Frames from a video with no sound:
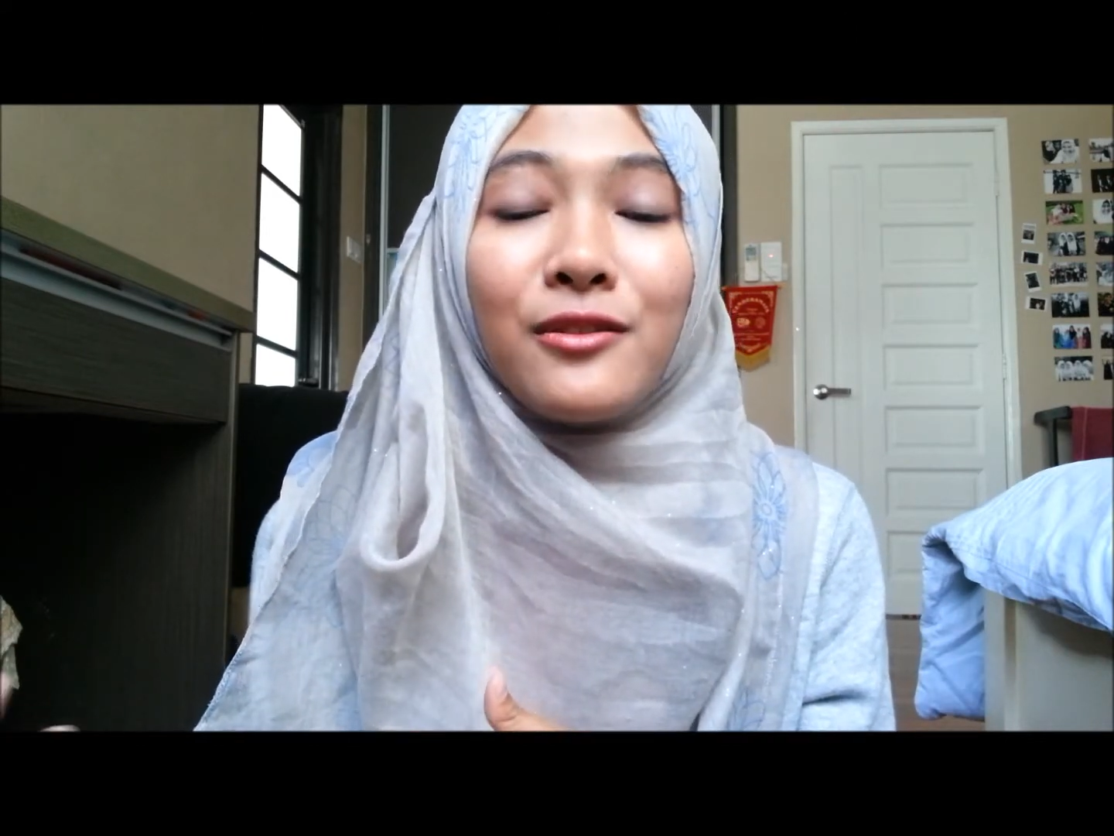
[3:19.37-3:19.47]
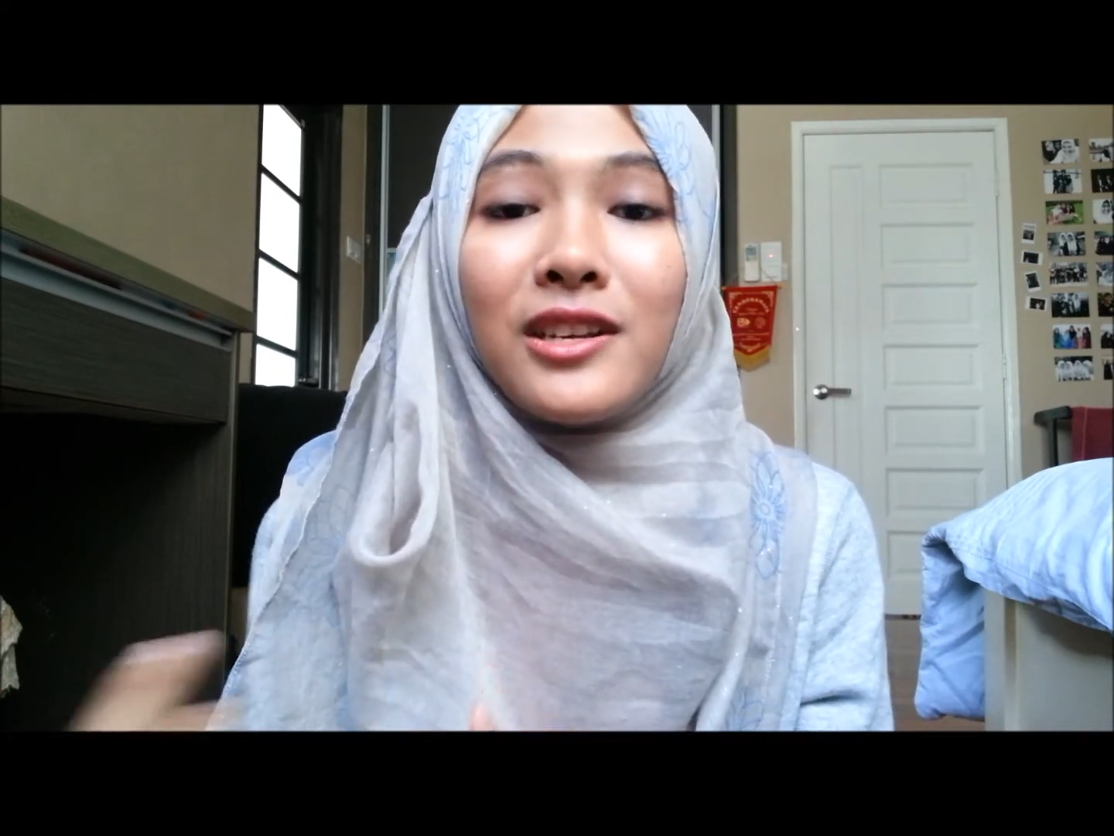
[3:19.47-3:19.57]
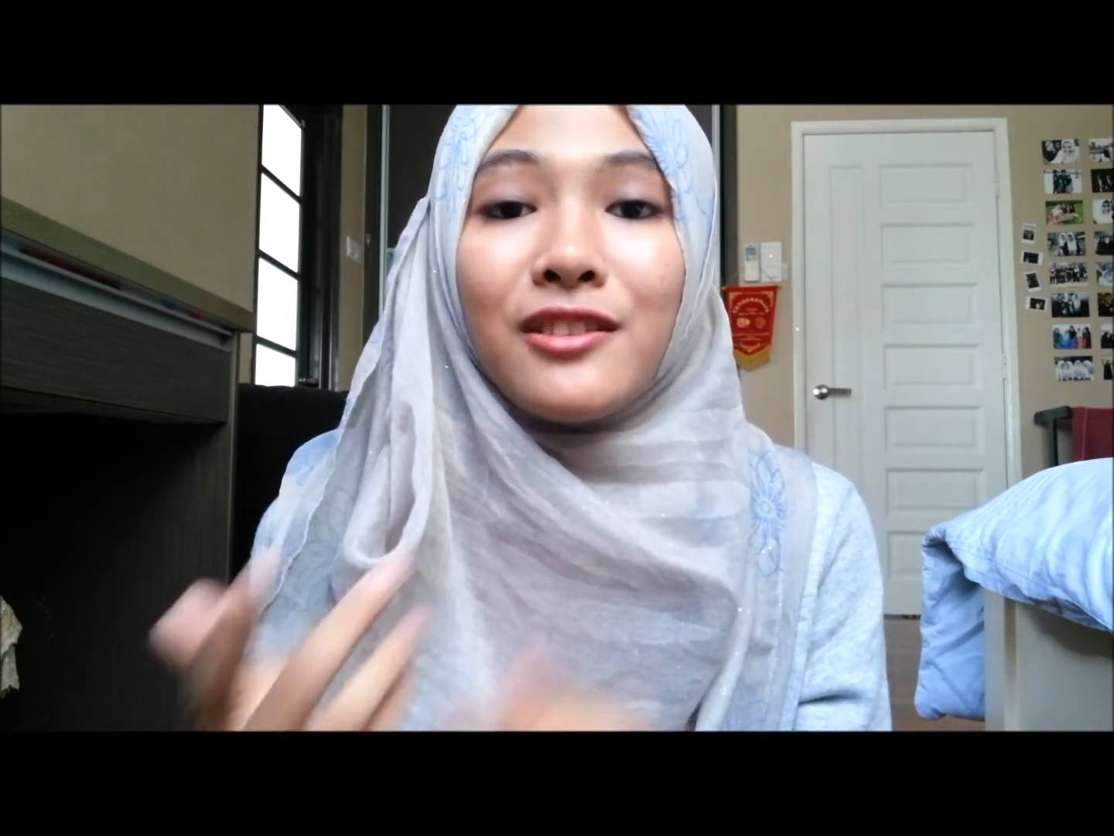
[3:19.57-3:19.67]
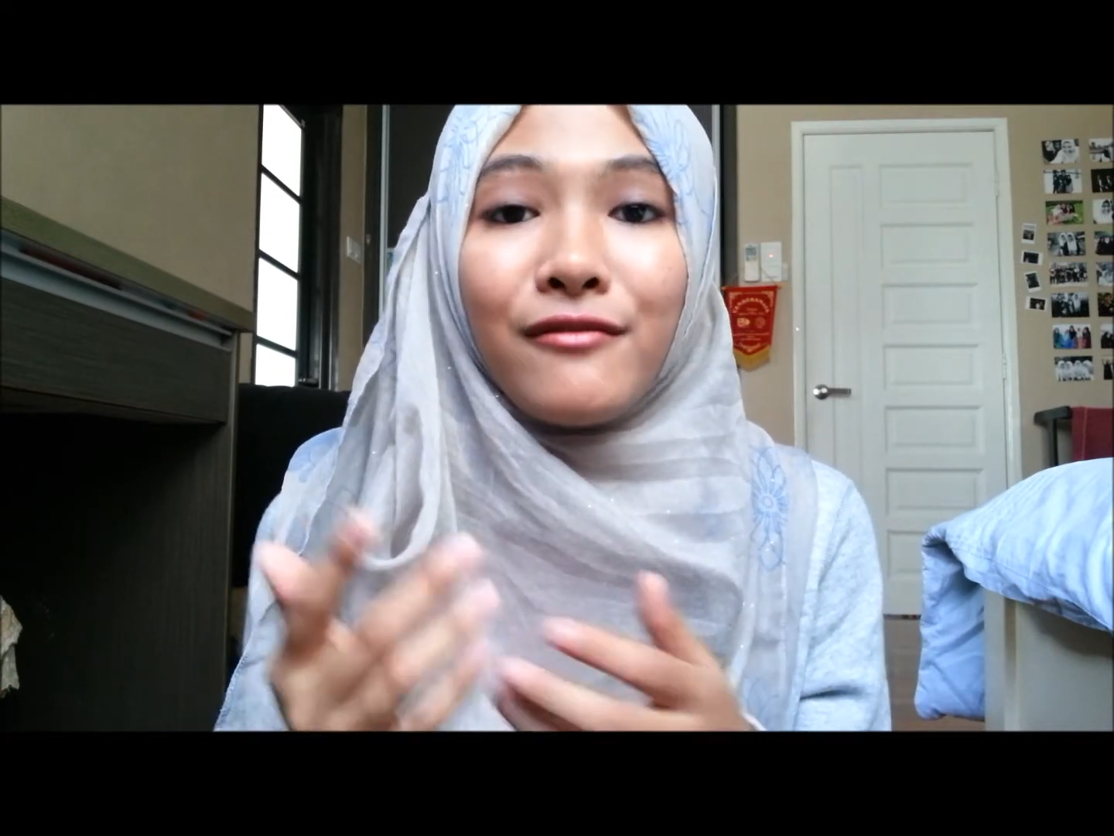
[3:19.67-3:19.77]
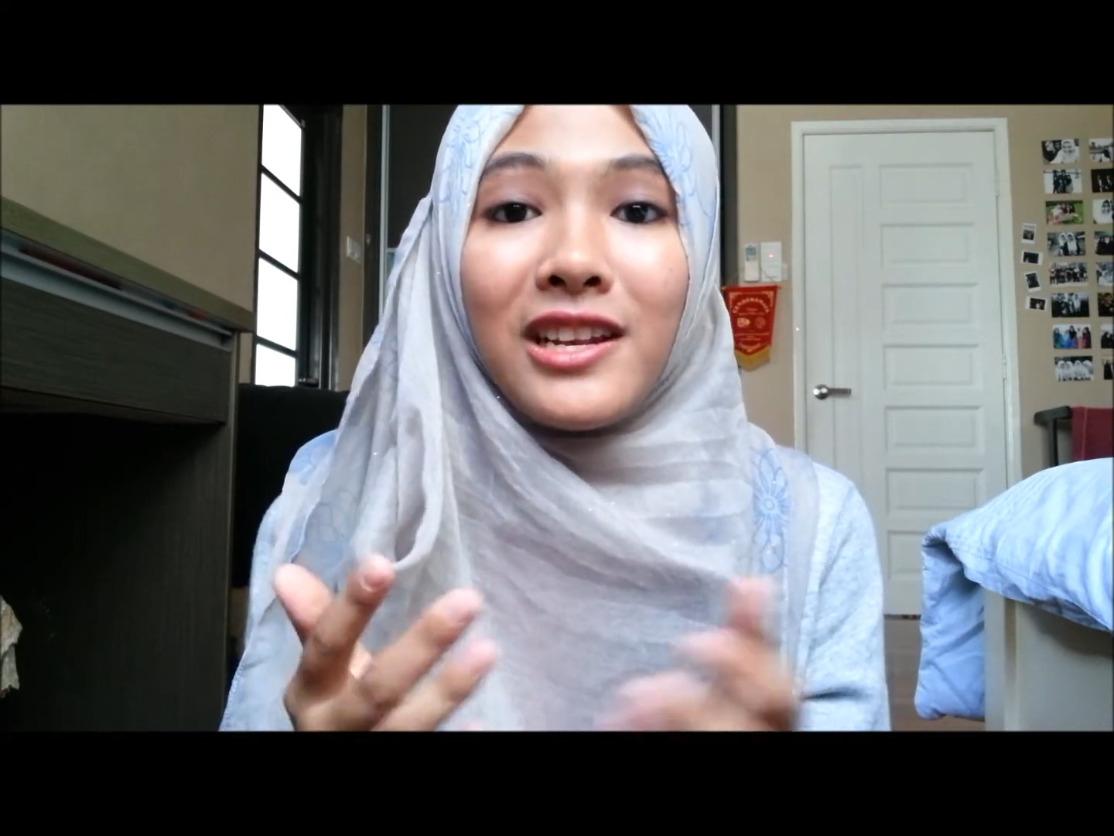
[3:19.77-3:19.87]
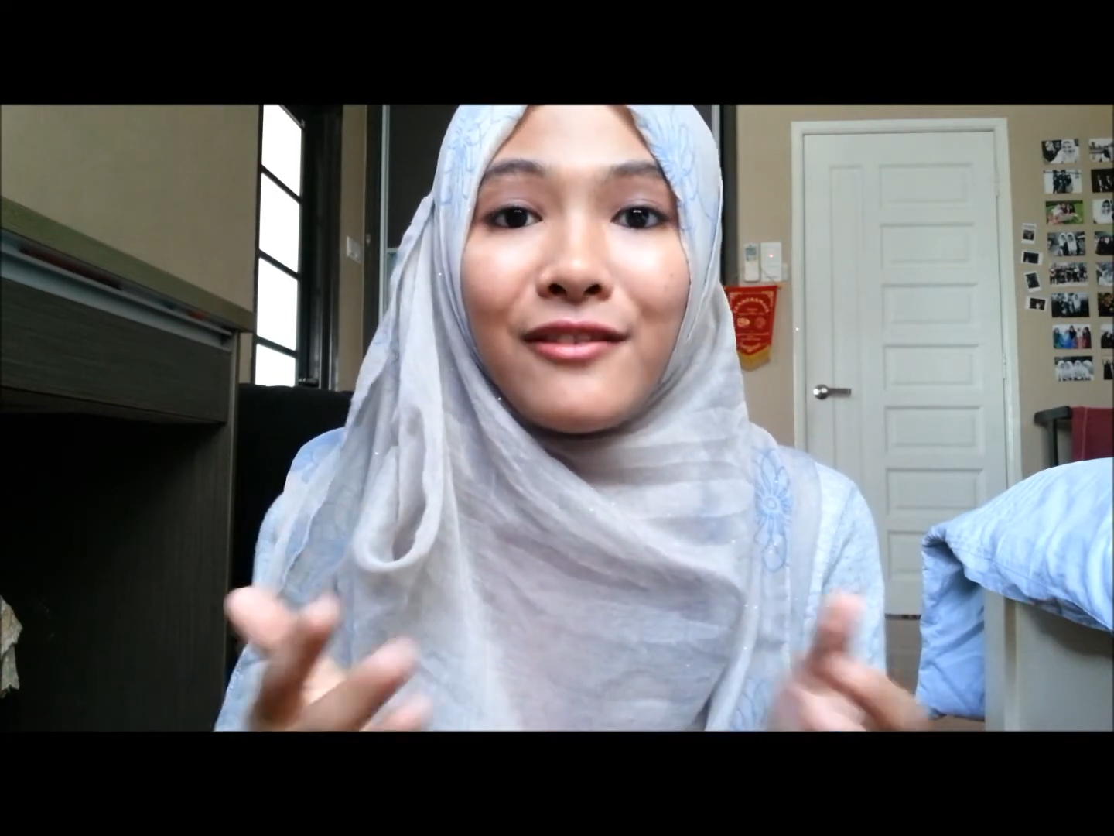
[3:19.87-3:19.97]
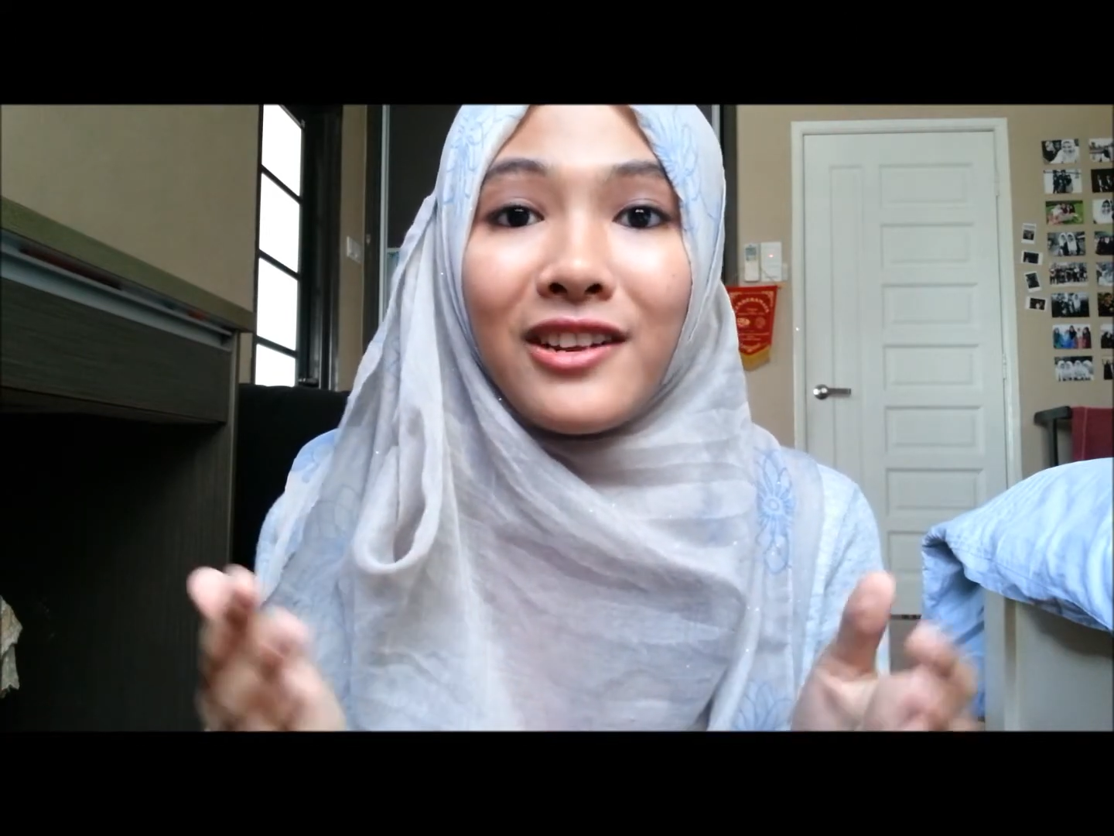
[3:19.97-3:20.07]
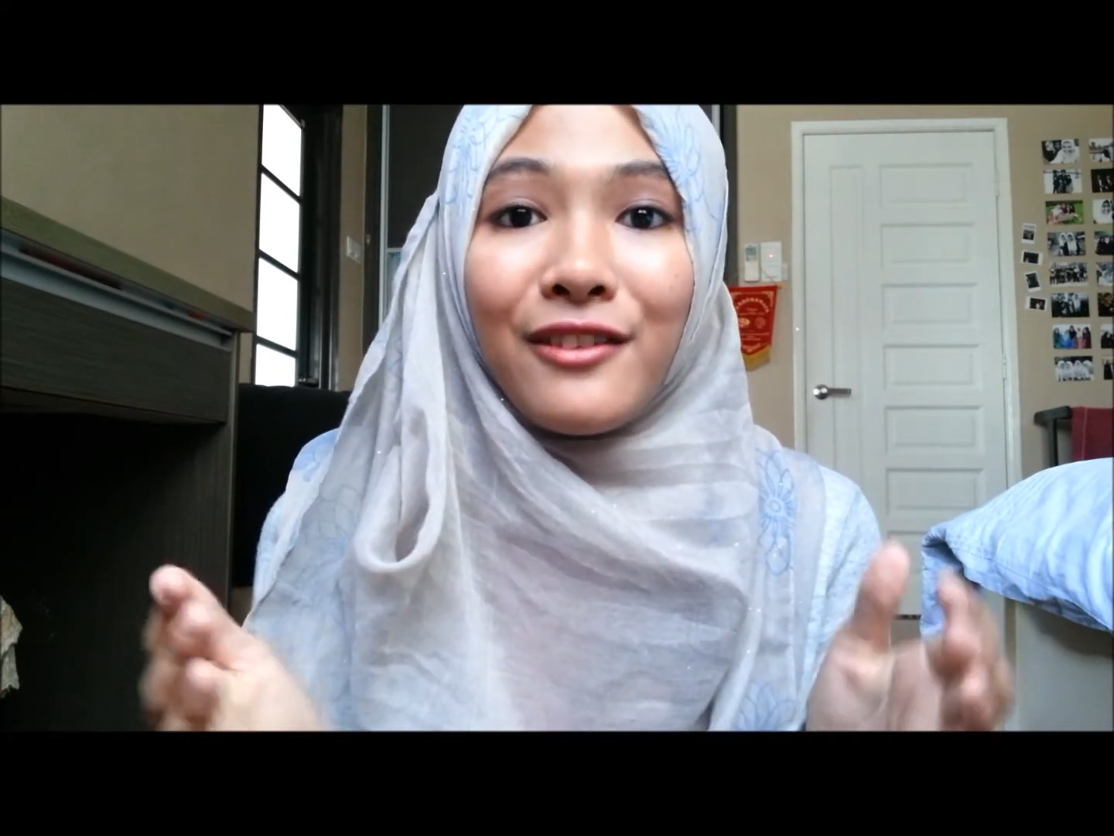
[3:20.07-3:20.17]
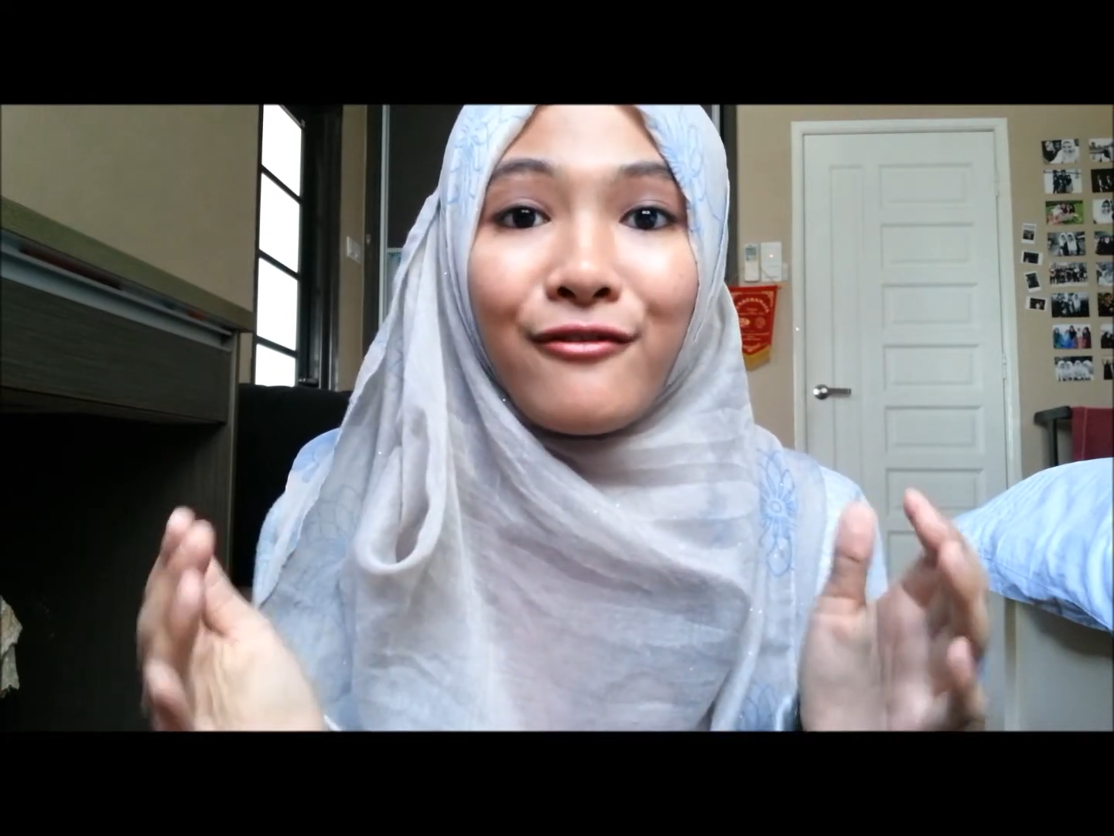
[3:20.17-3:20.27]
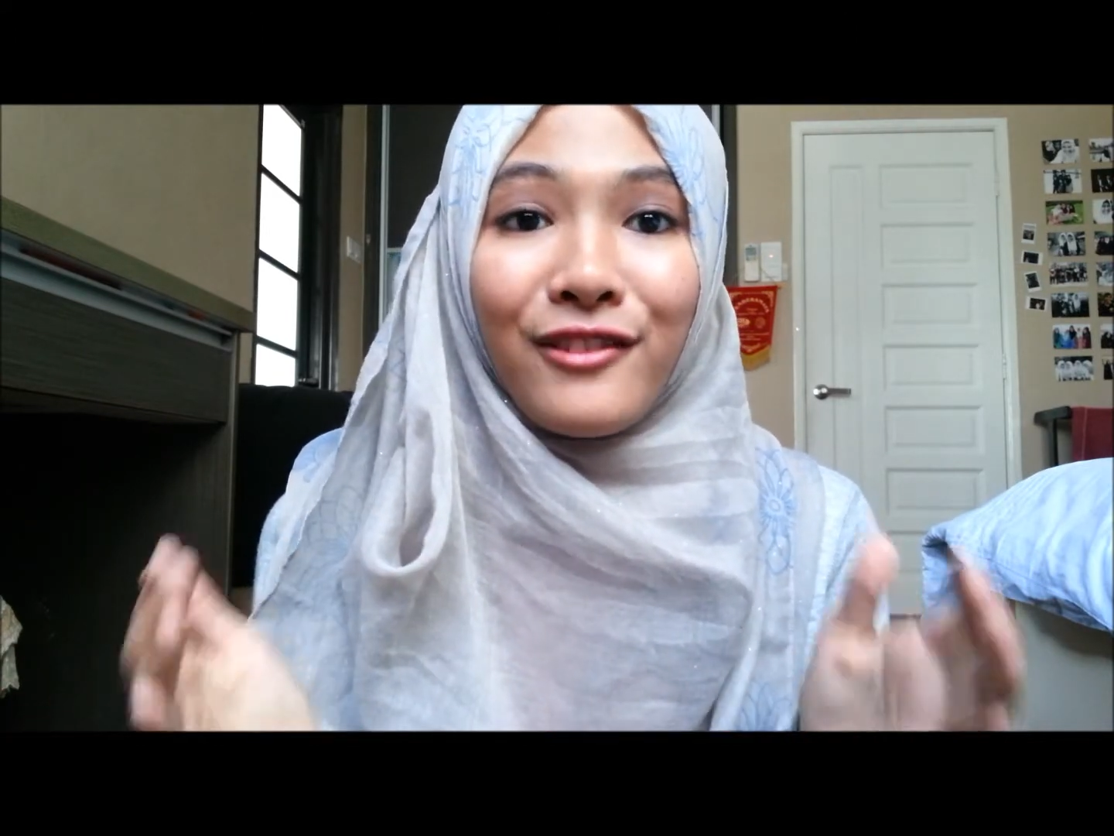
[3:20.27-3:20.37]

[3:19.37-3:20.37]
So it's really, really,